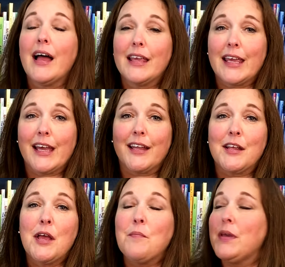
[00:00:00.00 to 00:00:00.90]

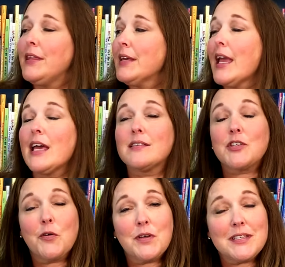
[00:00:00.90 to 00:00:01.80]
Again, Pete the Cat
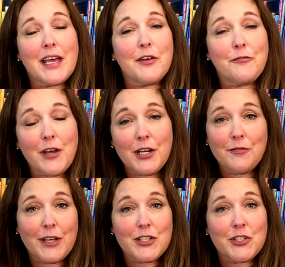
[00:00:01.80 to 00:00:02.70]
is always on a fun
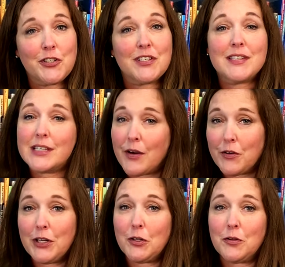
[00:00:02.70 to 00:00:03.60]
adventure,
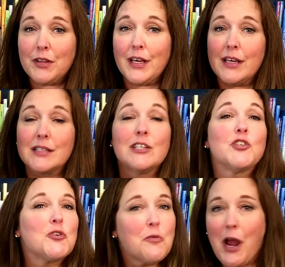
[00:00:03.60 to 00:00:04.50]
discovering new things
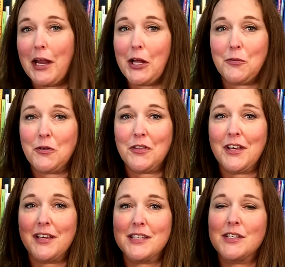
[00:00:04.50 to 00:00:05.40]
and trying out new
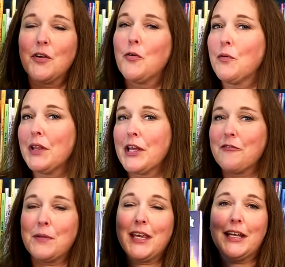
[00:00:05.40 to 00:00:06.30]
things. We
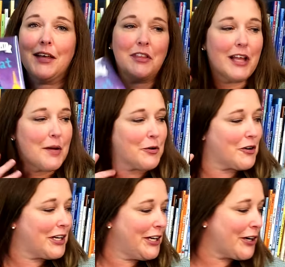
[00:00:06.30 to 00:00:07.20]
love Pete at the
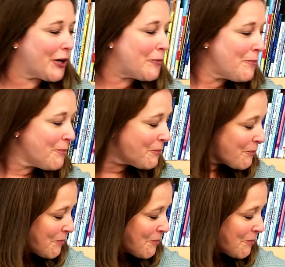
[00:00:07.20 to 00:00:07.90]
library here.